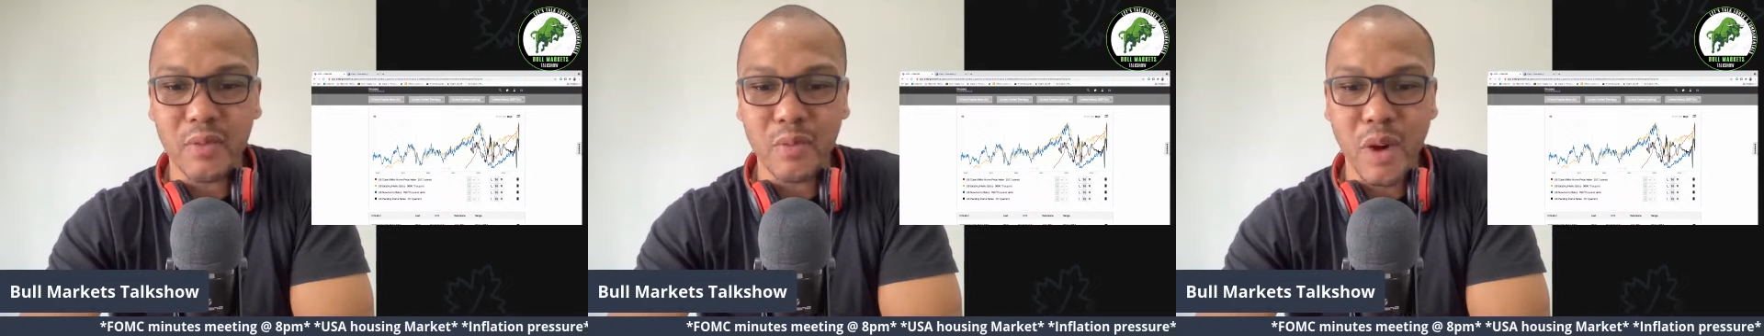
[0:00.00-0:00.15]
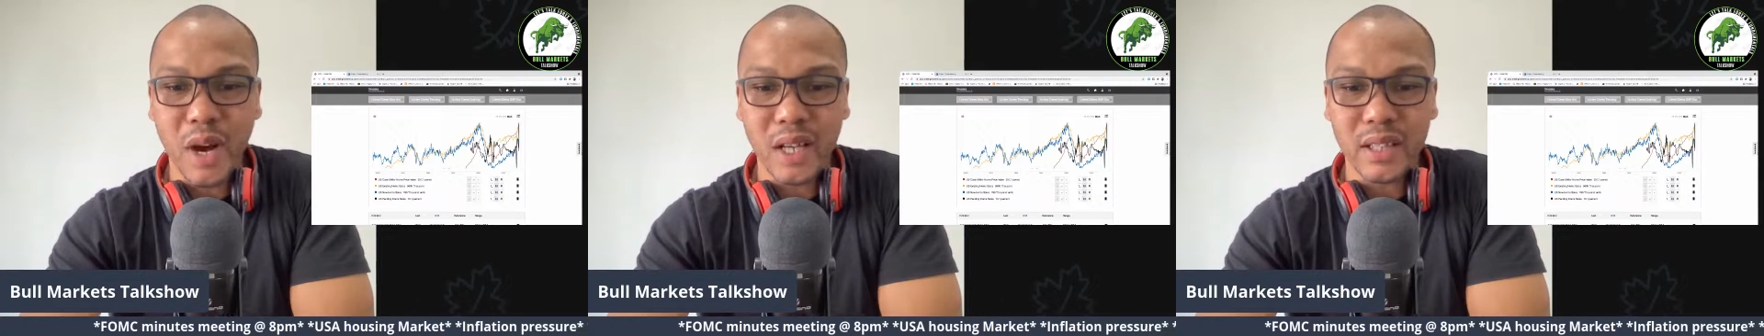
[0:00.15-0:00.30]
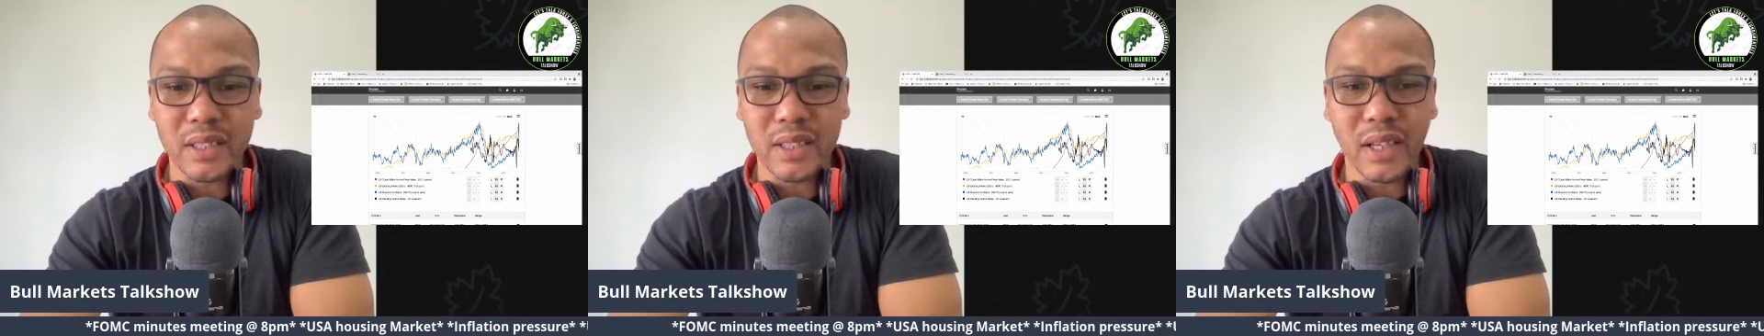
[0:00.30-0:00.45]
it
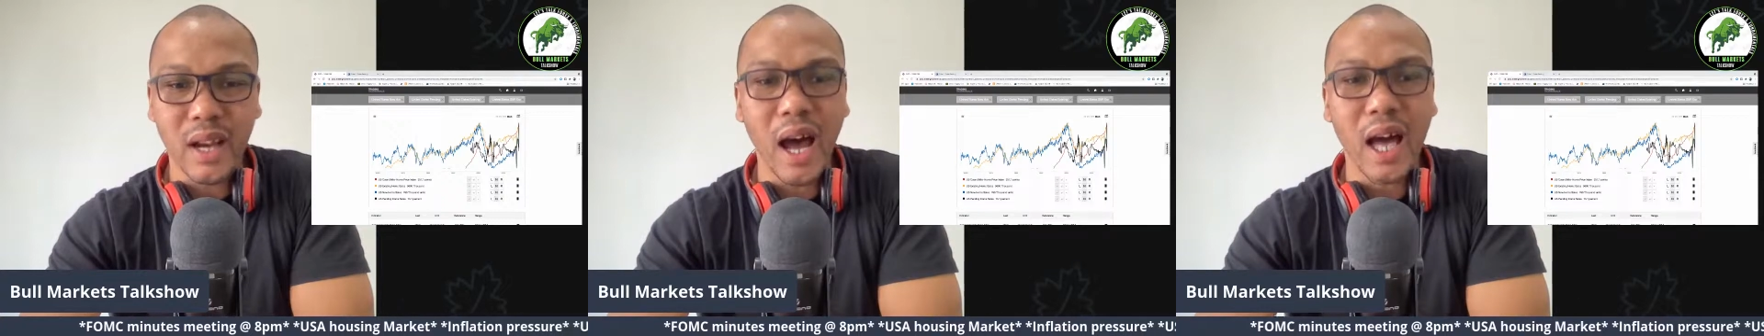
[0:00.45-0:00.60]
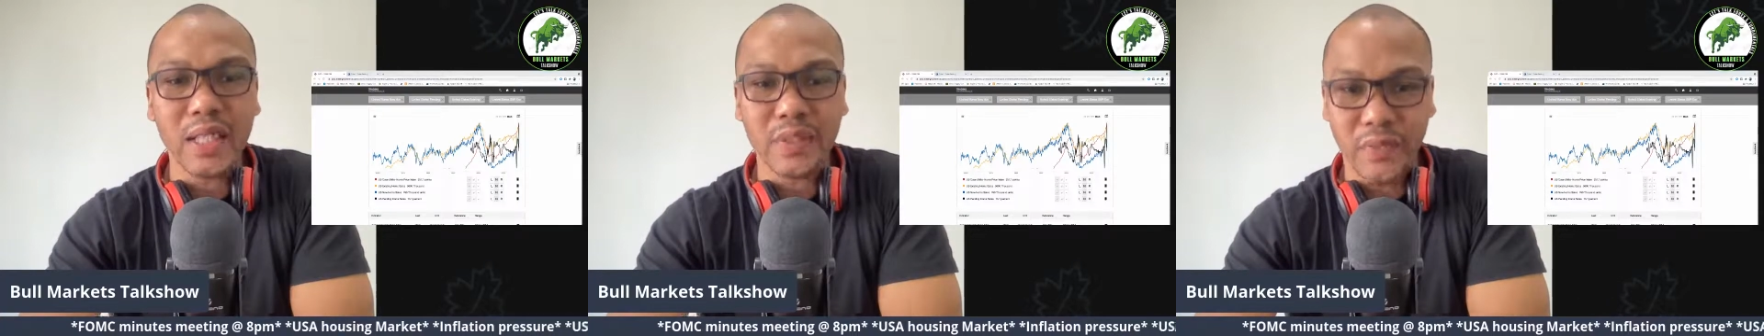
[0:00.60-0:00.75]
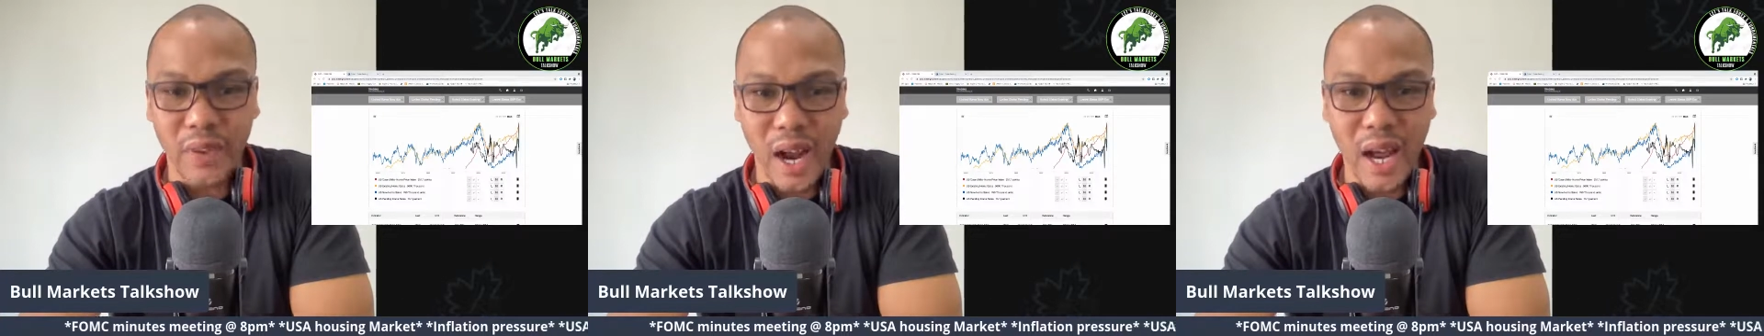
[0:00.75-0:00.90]
was
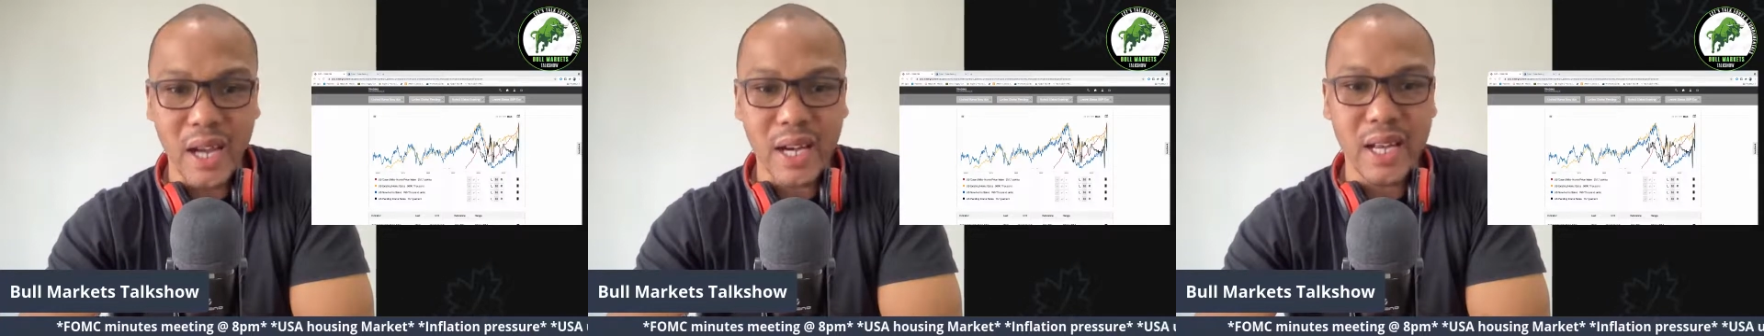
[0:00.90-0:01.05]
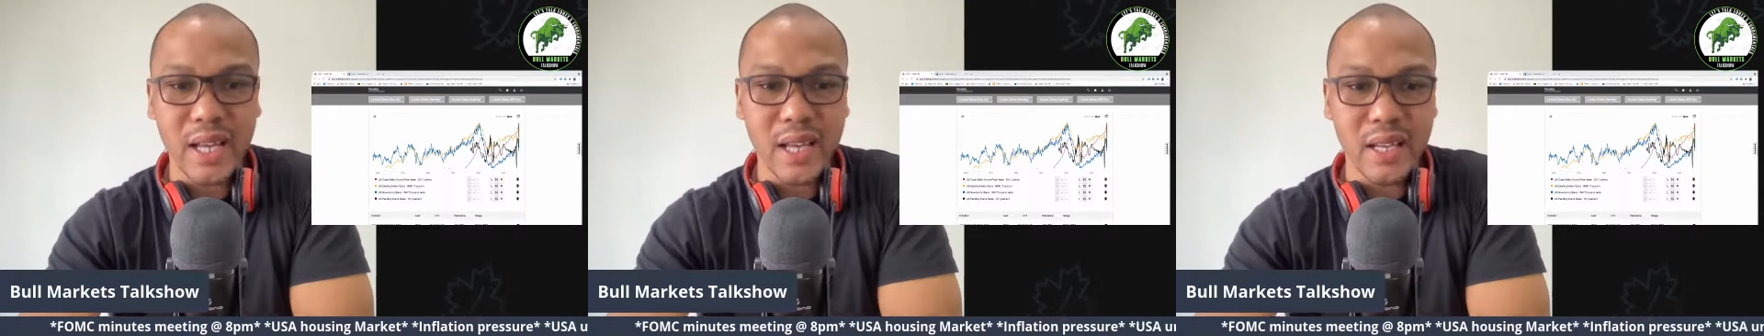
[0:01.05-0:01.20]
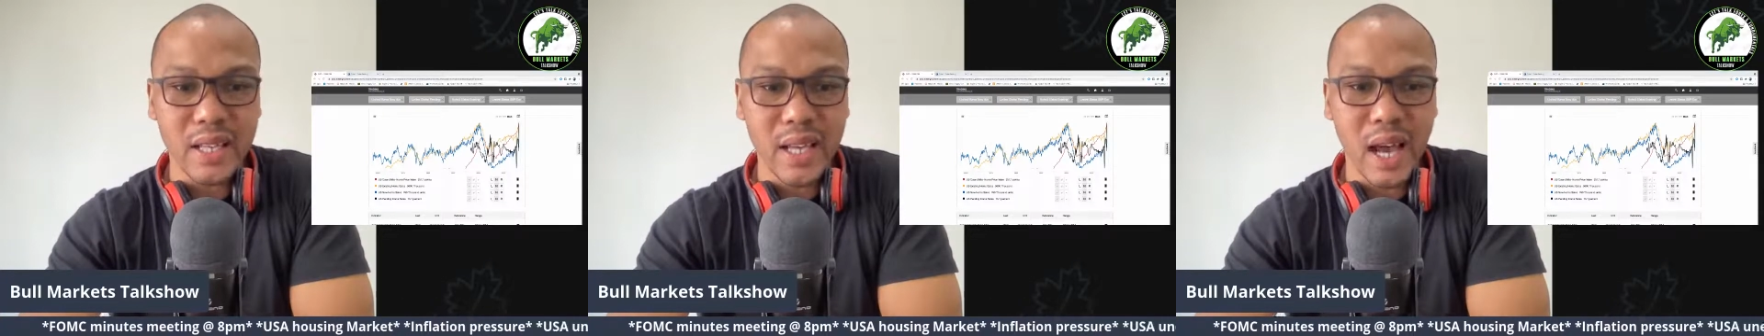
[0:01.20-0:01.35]
last
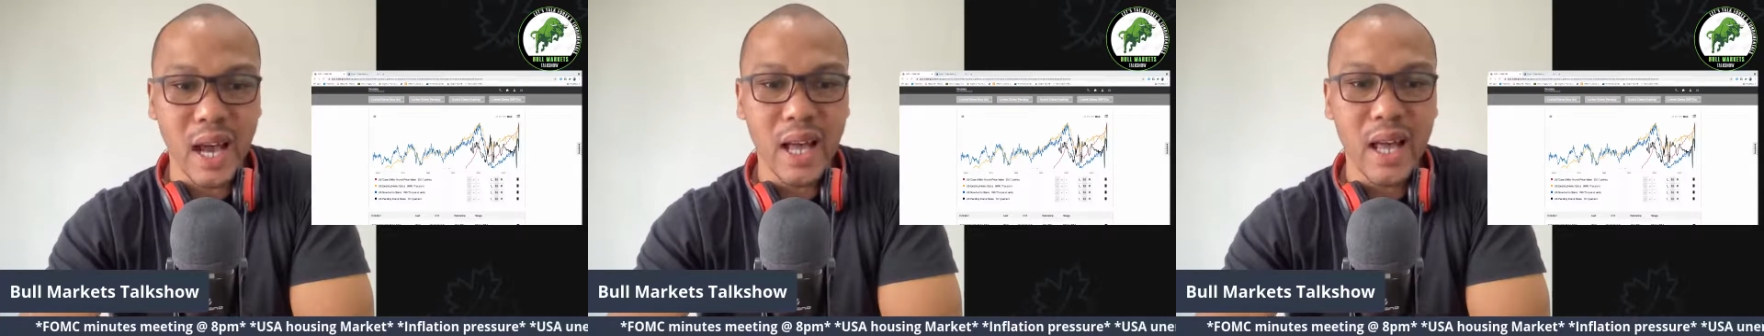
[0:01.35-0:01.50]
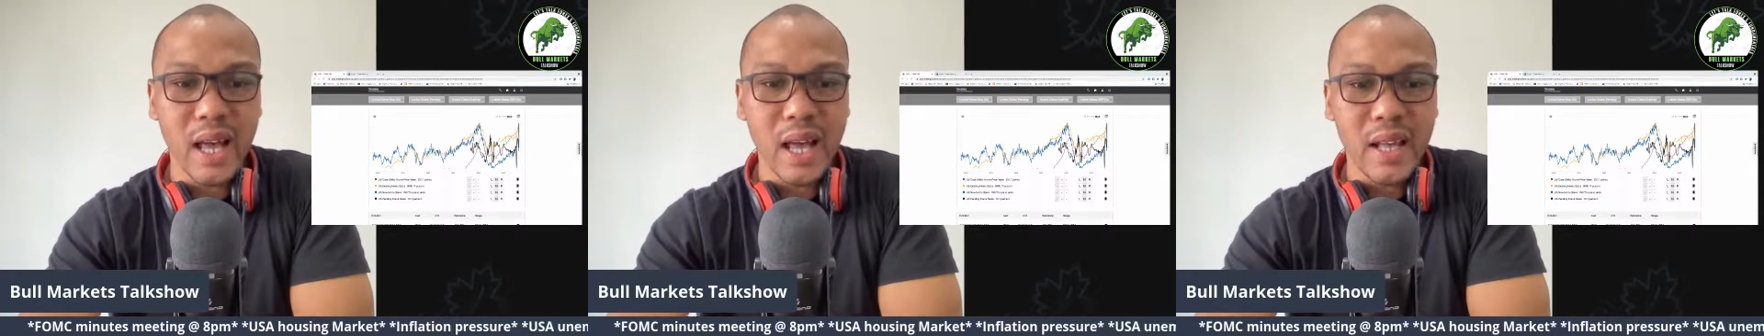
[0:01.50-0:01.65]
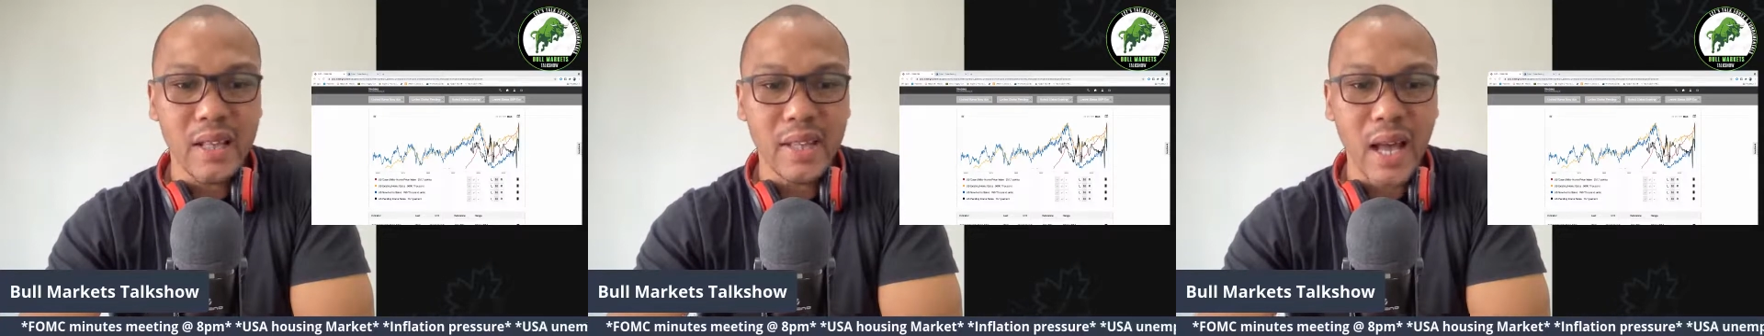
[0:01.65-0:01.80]
Friday, yeah,
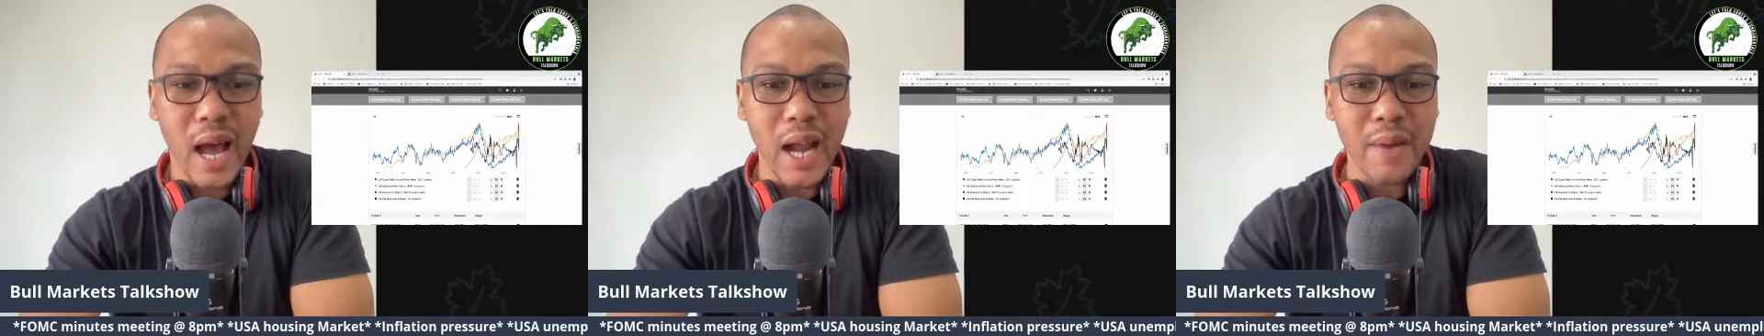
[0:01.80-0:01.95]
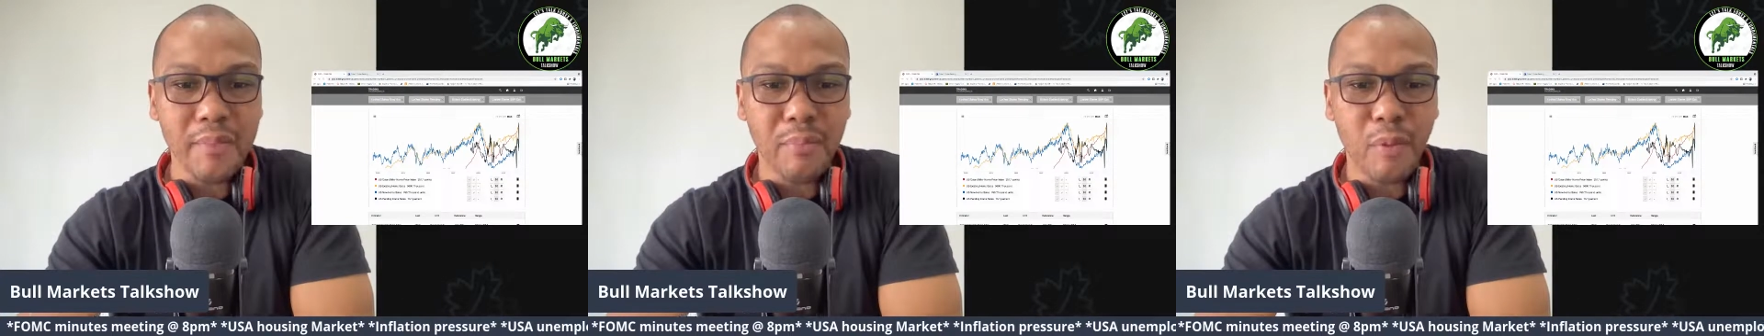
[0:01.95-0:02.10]
the